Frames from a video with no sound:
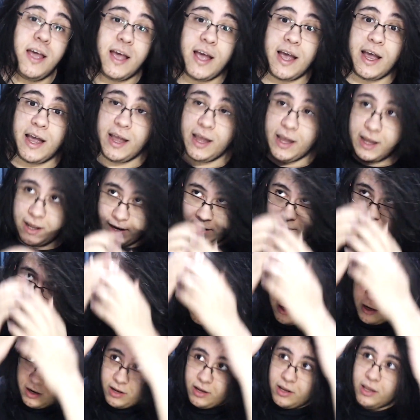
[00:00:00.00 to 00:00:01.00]

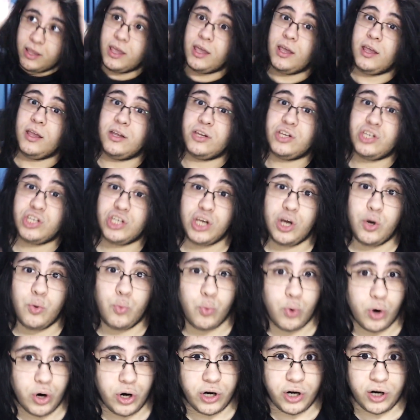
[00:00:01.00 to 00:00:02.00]
And she
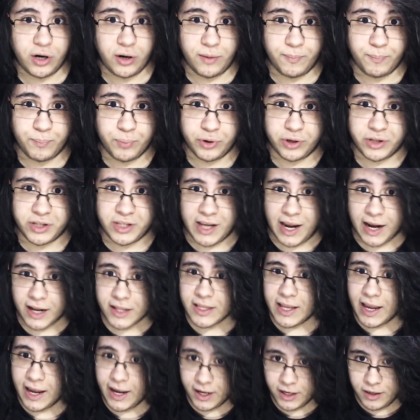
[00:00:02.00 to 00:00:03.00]
would
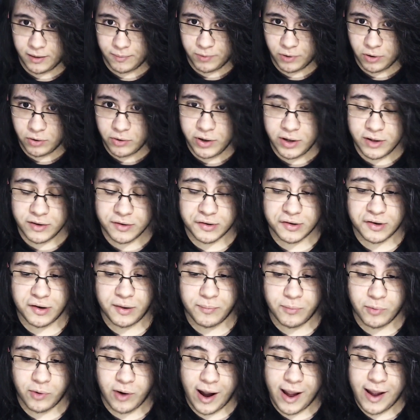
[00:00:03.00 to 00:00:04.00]
protect Hannibal in
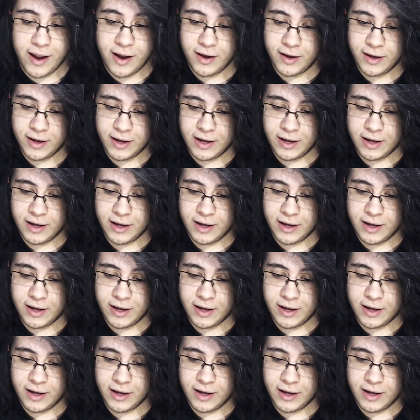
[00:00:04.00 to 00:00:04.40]
some way.